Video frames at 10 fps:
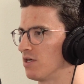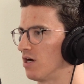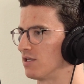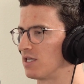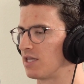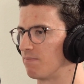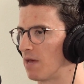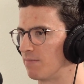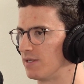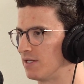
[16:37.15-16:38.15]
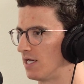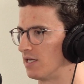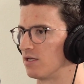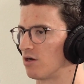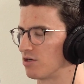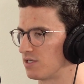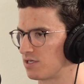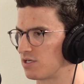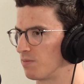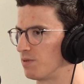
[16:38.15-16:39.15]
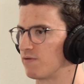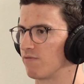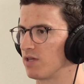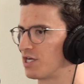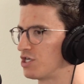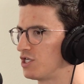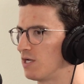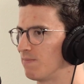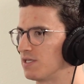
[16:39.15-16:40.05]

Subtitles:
that they may be in a narcissistic abusive relationship?